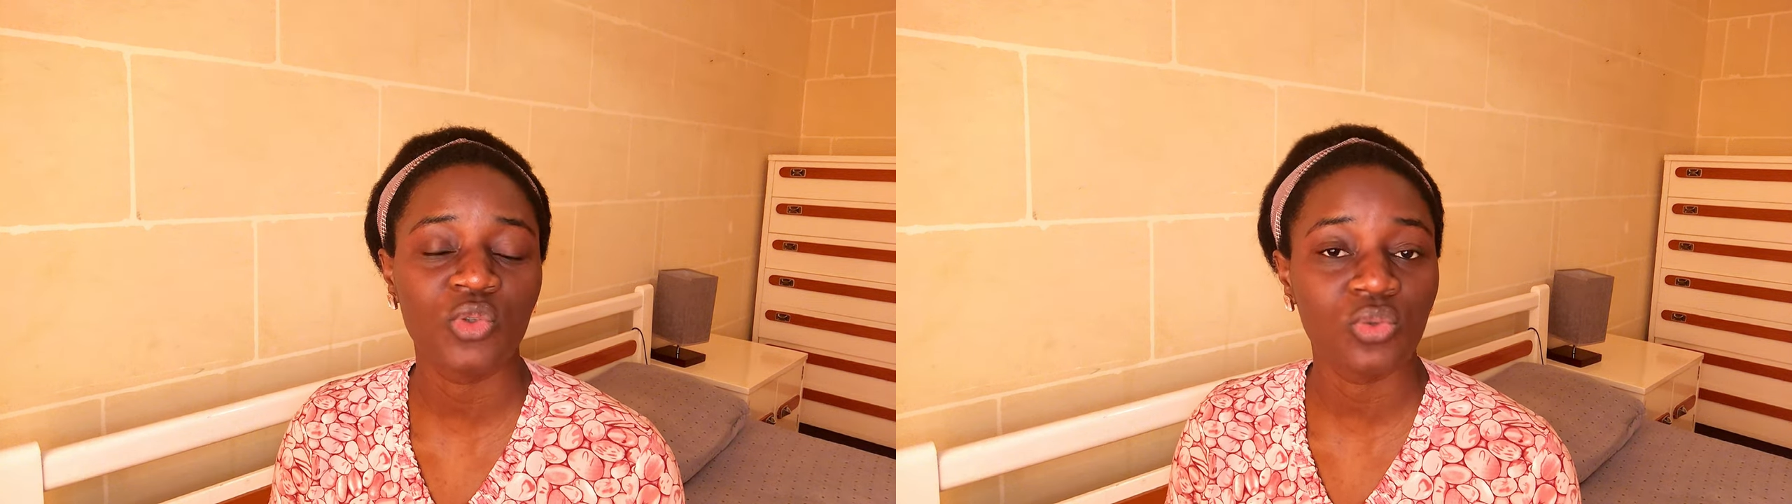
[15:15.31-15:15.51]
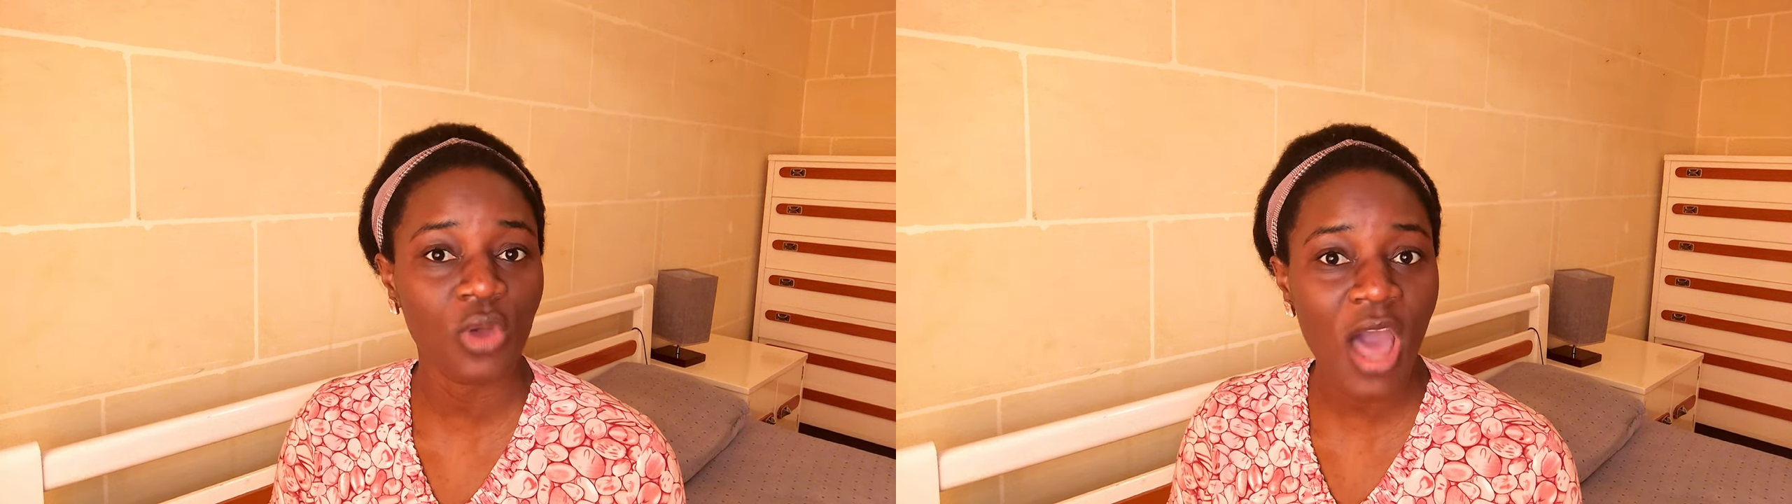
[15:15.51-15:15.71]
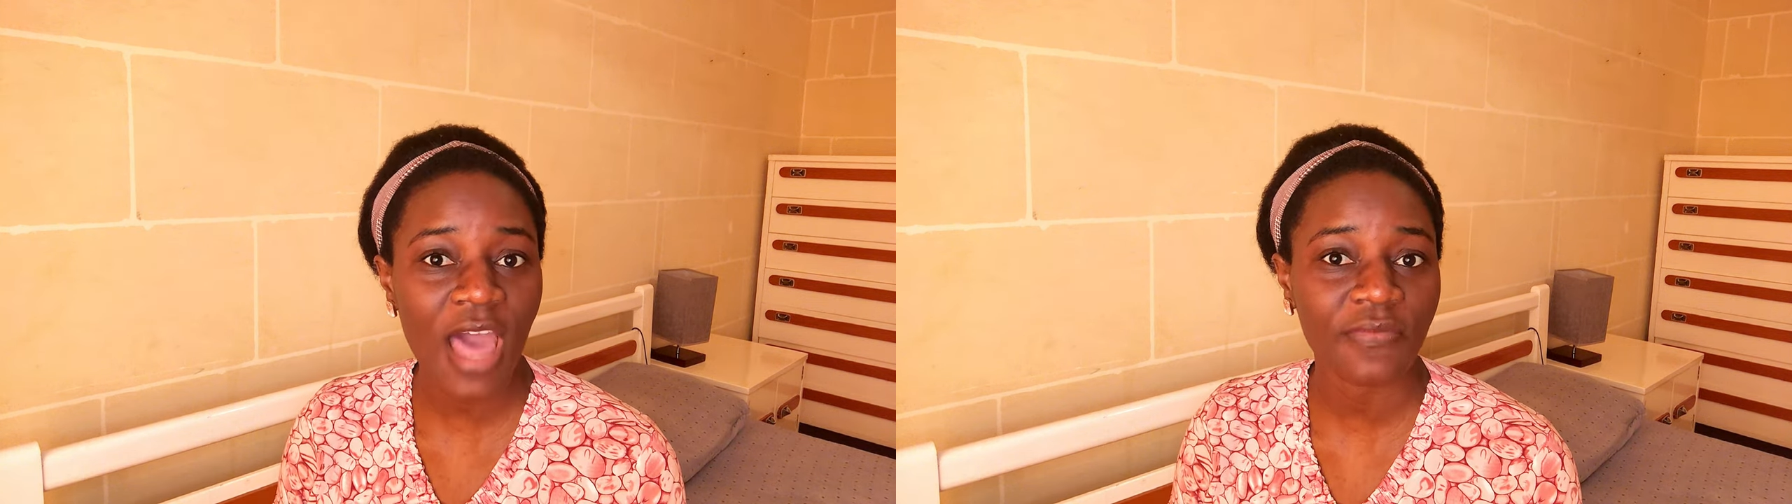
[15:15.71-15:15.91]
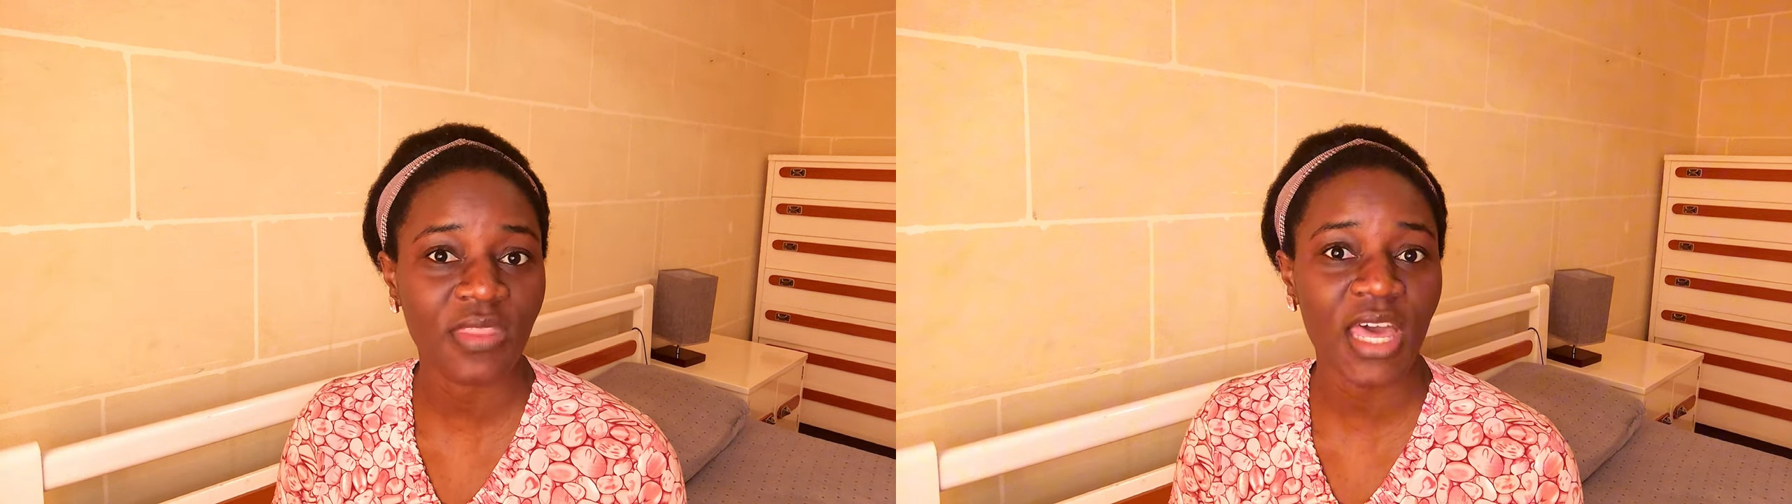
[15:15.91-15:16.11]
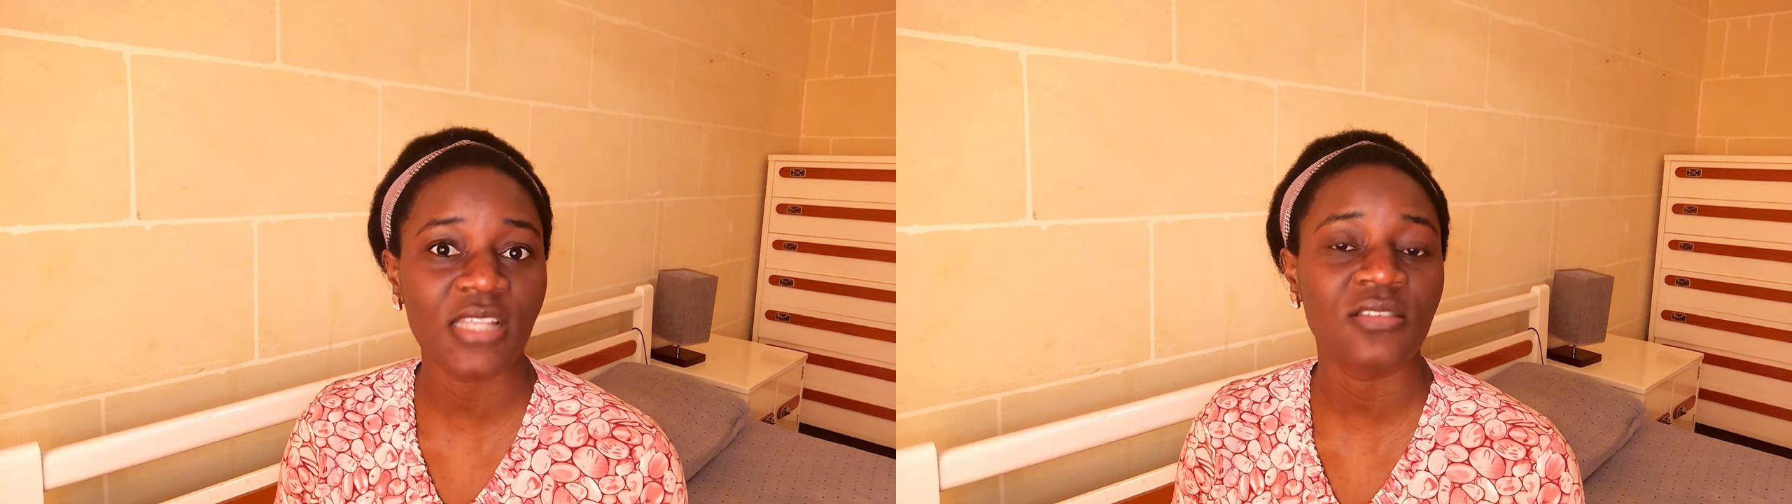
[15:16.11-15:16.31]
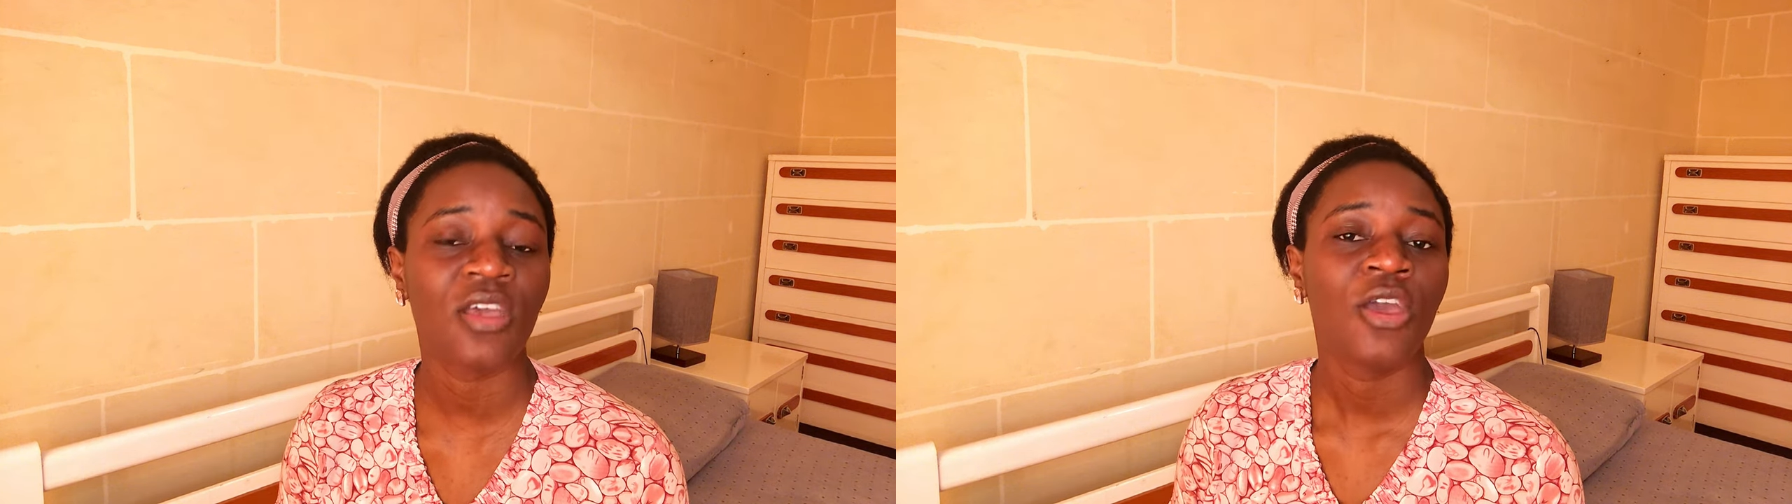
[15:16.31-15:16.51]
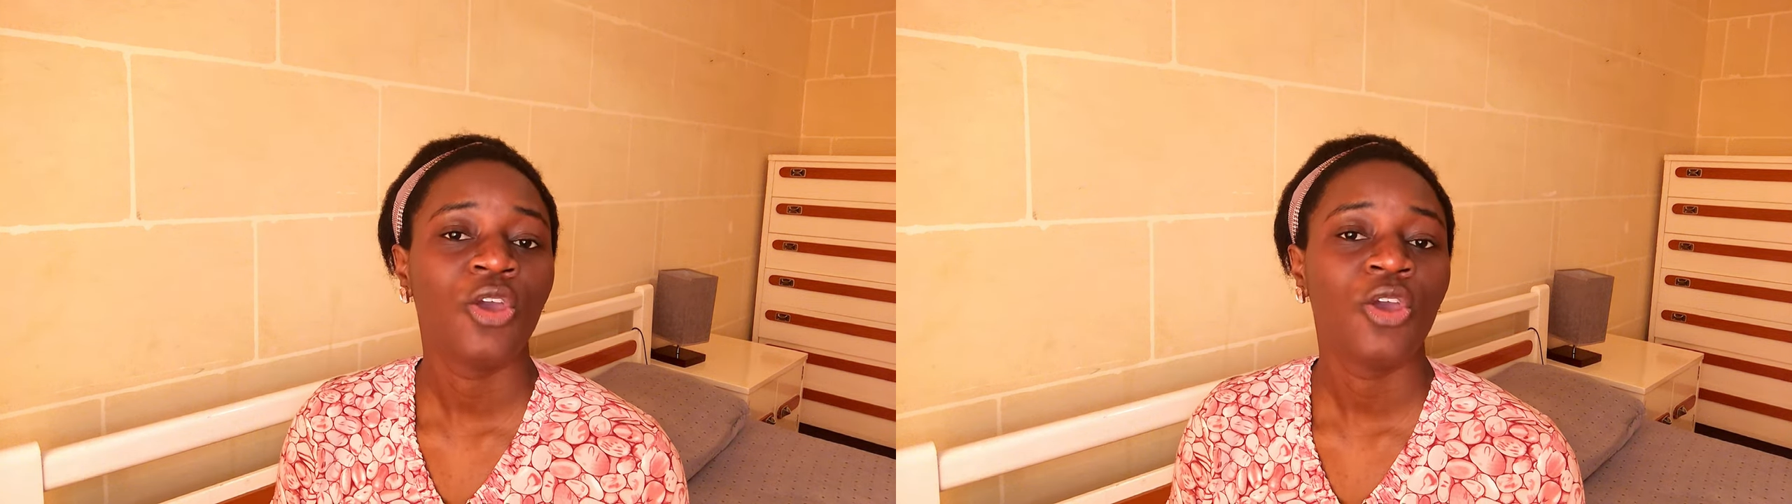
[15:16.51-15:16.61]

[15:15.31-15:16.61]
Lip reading: do not have that.